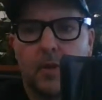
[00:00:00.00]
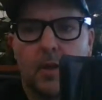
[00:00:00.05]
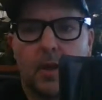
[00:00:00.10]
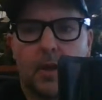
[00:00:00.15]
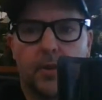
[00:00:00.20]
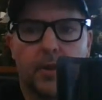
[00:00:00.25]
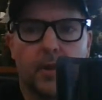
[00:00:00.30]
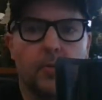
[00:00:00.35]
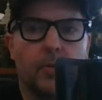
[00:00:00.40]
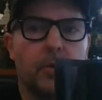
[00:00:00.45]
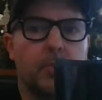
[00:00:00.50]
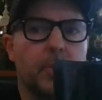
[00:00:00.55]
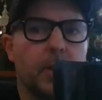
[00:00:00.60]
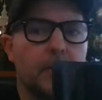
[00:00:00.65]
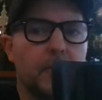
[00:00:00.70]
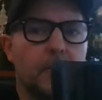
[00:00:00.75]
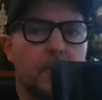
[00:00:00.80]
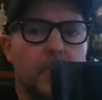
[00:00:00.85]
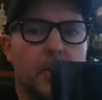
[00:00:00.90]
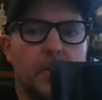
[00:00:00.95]
I think with
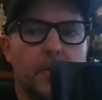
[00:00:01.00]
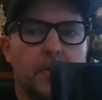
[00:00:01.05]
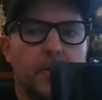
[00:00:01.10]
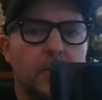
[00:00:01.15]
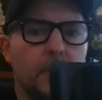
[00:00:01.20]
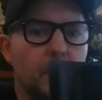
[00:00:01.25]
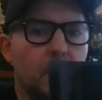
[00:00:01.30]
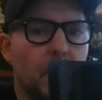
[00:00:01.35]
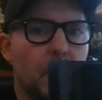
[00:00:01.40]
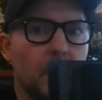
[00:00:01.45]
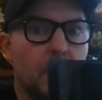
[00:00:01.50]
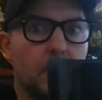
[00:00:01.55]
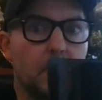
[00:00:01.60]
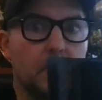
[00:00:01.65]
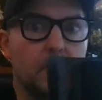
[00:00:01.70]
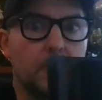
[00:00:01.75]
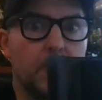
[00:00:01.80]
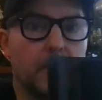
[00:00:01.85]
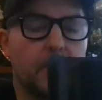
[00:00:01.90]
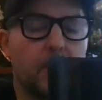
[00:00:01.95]
MetaMask as well.
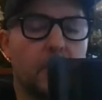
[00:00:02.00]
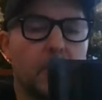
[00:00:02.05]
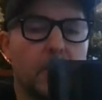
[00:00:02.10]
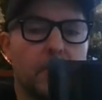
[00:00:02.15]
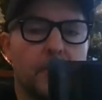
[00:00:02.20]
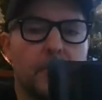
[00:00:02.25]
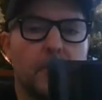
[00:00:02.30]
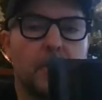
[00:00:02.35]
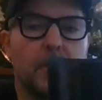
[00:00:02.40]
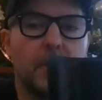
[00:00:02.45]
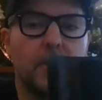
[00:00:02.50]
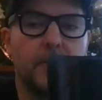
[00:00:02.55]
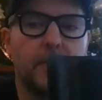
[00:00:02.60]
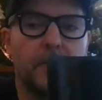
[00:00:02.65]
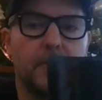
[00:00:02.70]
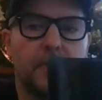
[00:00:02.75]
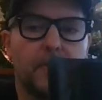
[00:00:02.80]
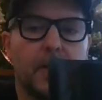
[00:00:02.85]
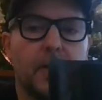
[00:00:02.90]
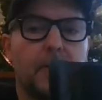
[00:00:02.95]
MetaMask, easy
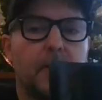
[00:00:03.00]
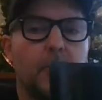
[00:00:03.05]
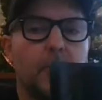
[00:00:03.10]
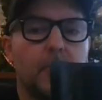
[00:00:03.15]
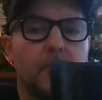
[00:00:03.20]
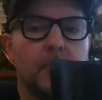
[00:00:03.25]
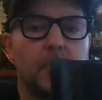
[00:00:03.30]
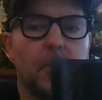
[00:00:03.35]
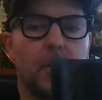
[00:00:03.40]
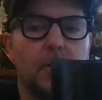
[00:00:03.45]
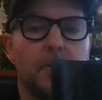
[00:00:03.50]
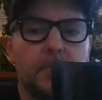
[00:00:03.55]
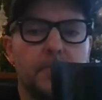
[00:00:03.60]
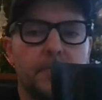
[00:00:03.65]
to set up as well.